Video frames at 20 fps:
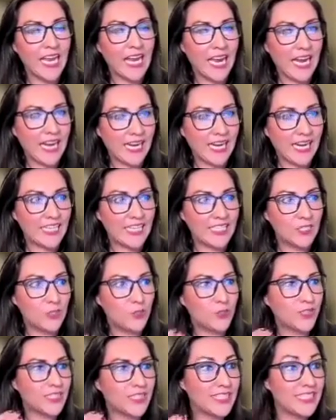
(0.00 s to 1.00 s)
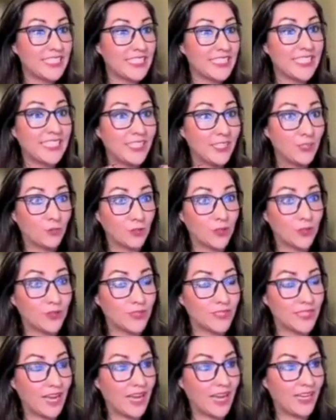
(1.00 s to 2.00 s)
and you can see in real
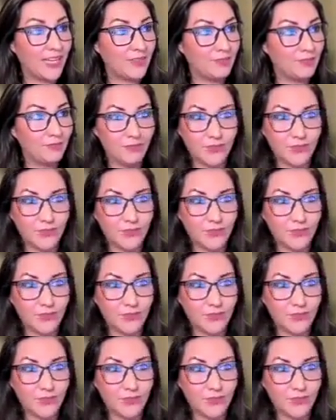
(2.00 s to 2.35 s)
time,